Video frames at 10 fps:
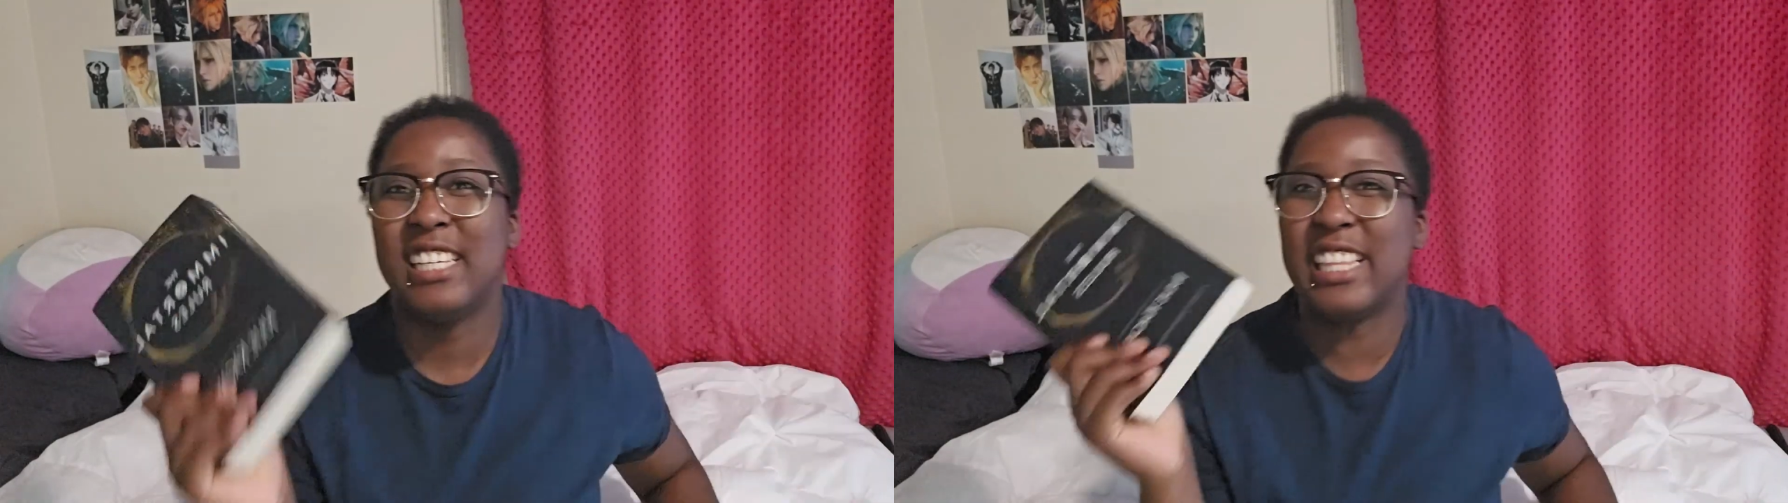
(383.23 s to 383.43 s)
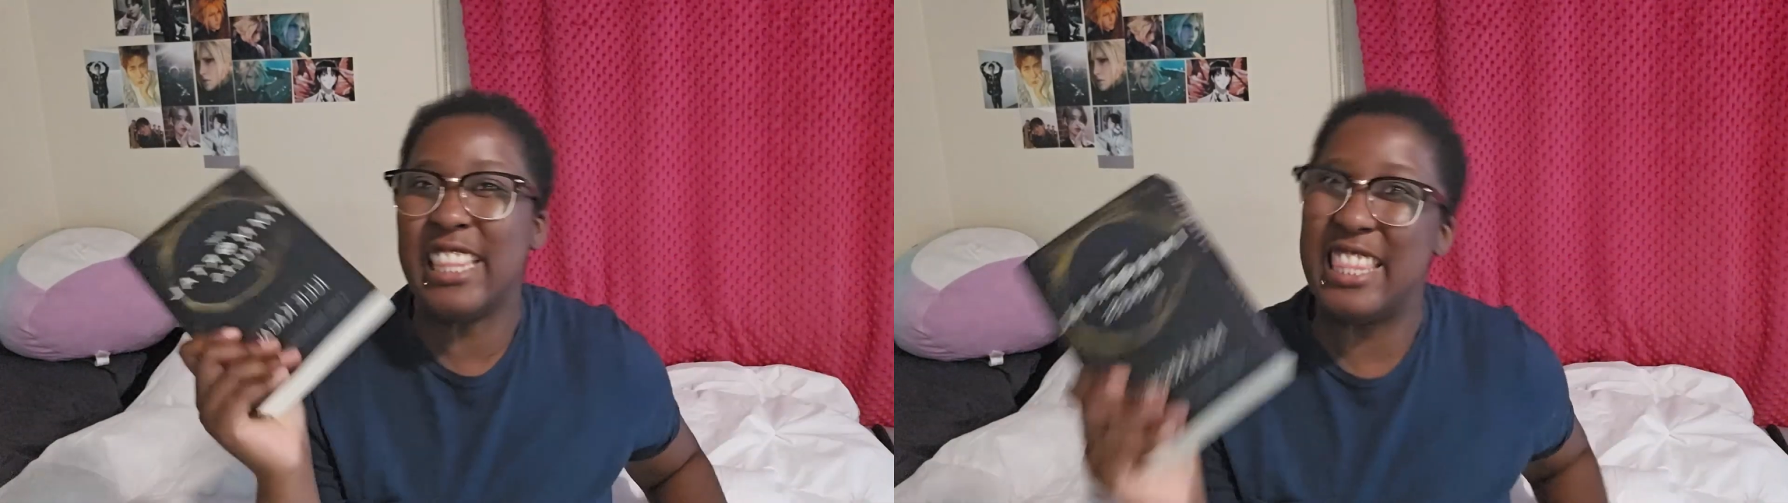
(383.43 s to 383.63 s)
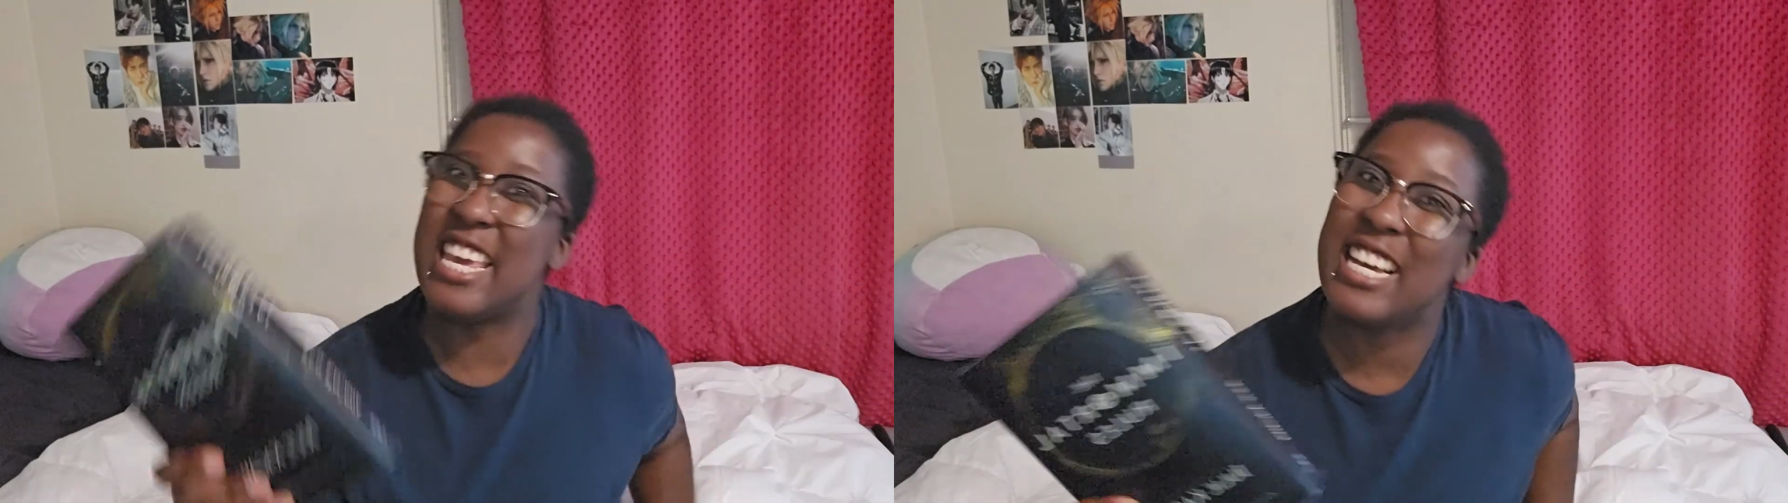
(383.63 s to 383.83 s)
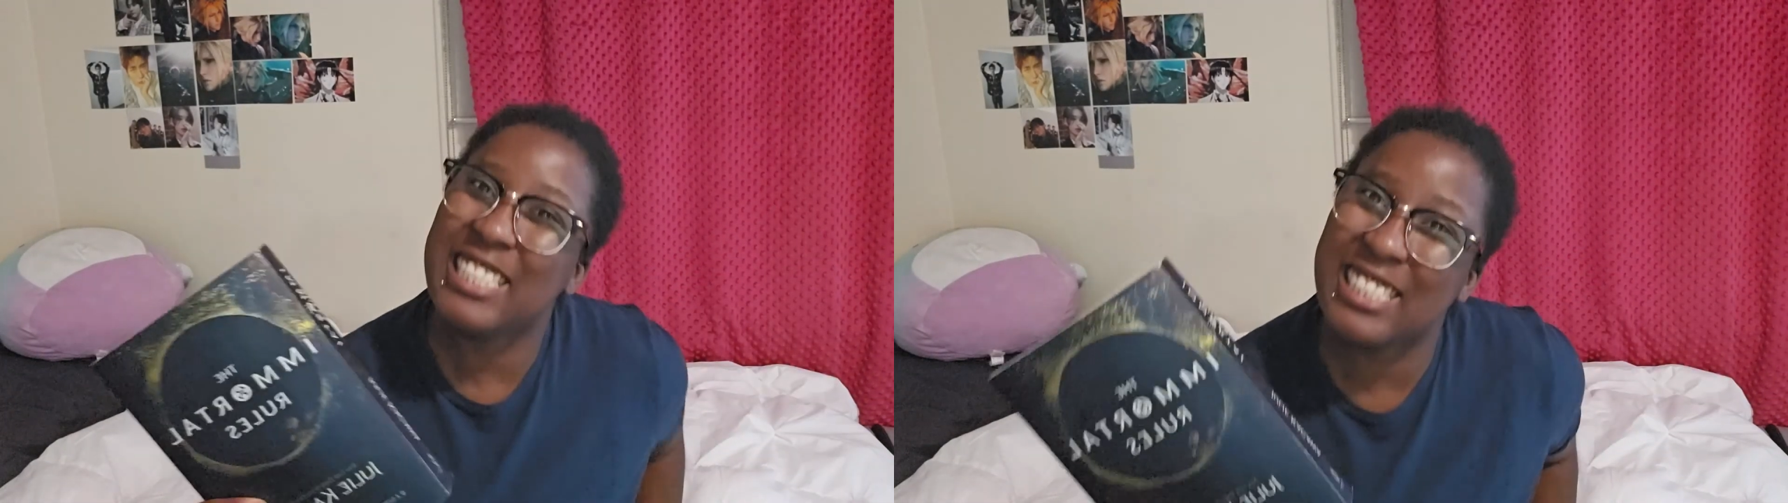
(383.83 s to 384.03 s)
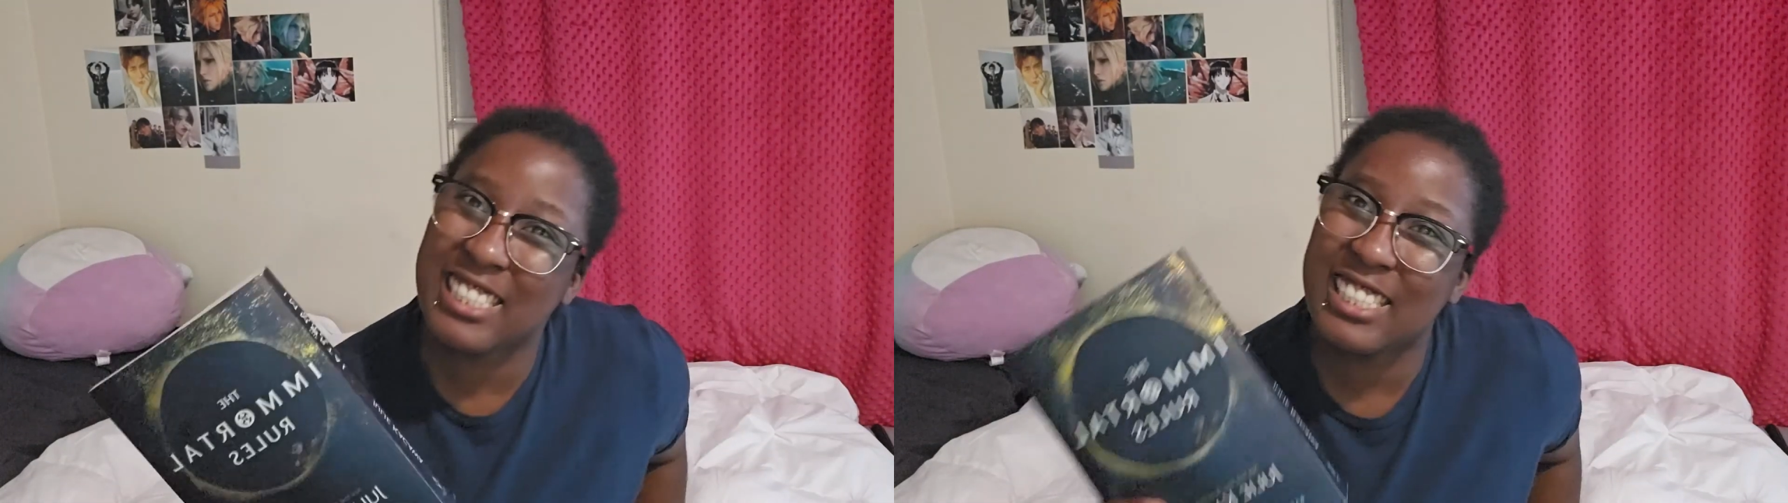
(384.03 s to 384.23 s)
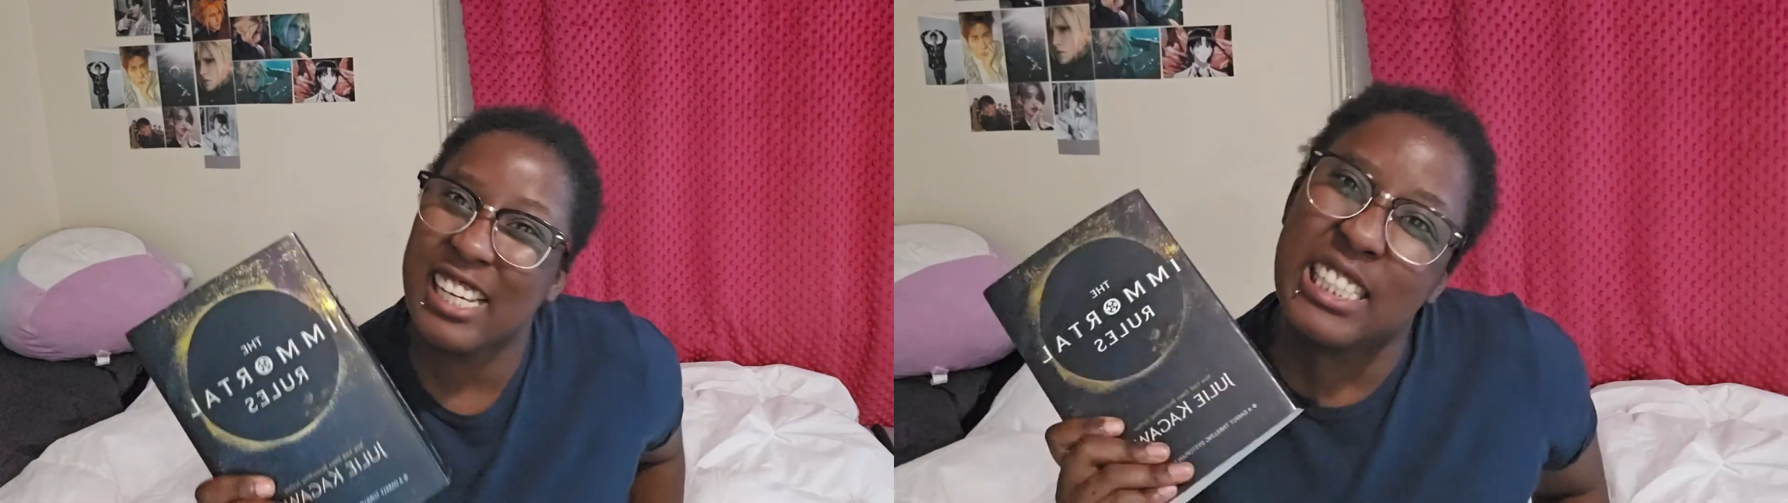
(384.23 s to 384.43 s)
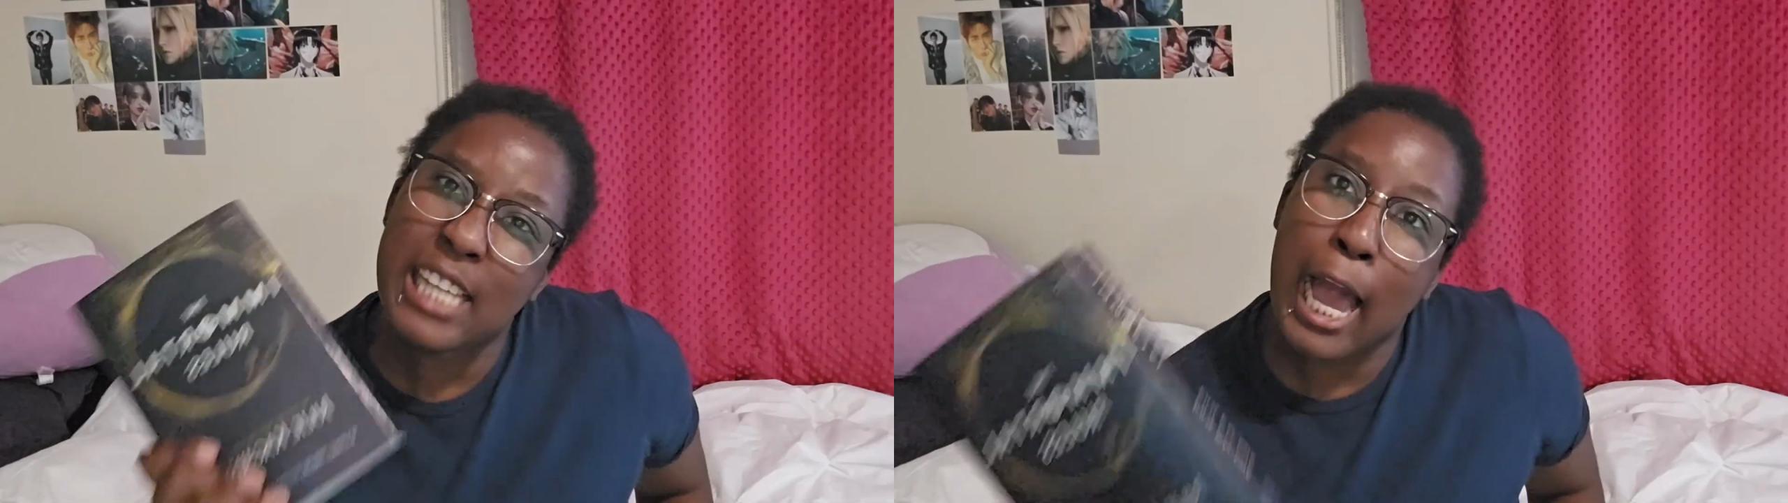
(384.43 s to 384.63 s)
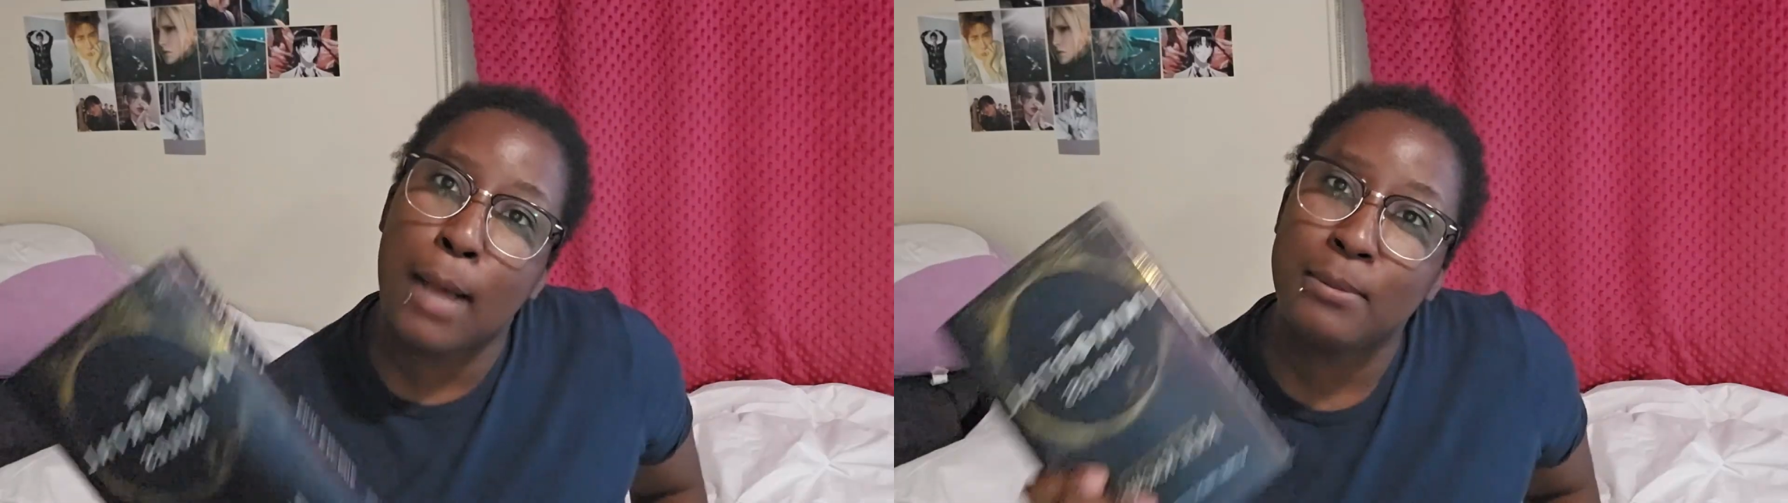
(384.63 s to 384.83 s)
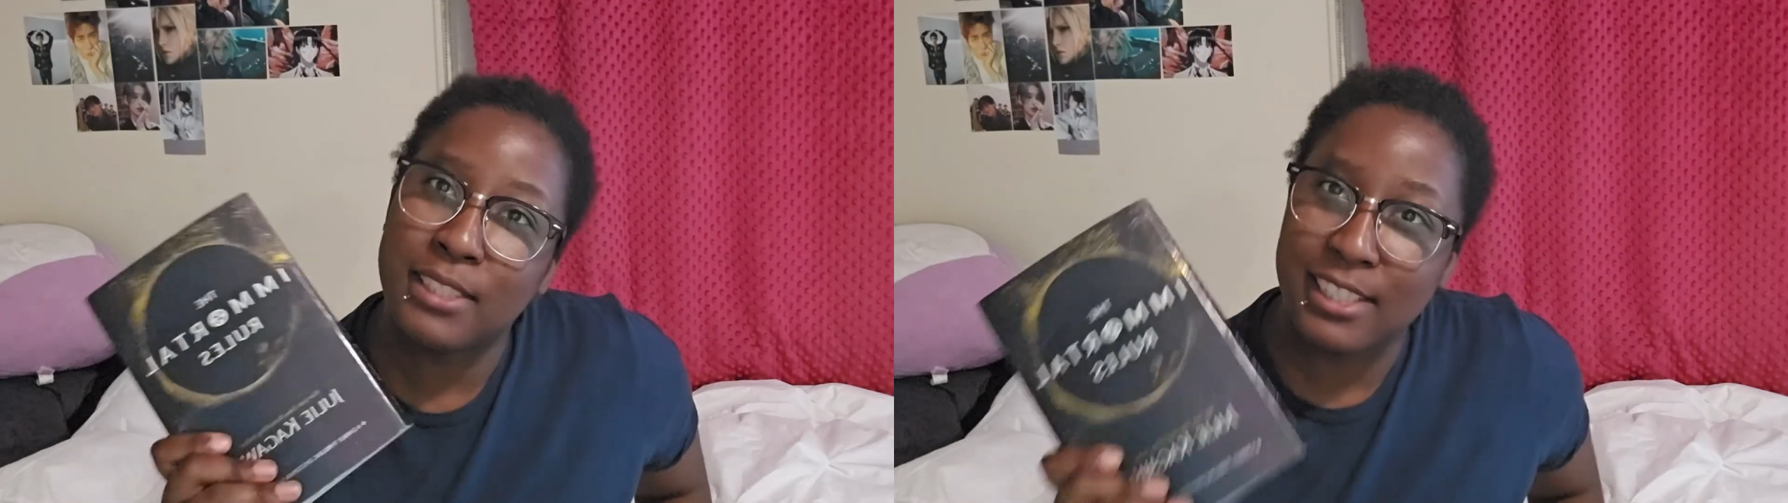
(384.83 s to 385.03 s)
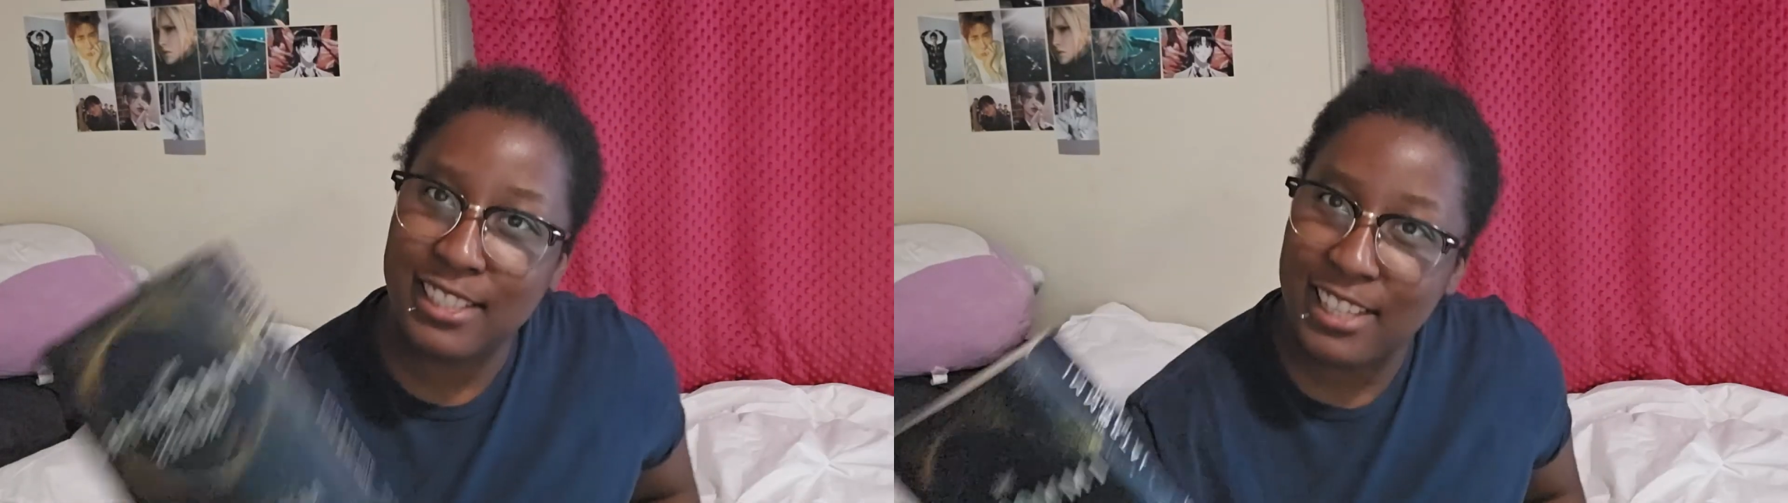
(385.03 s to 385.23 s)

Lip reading: To this stabs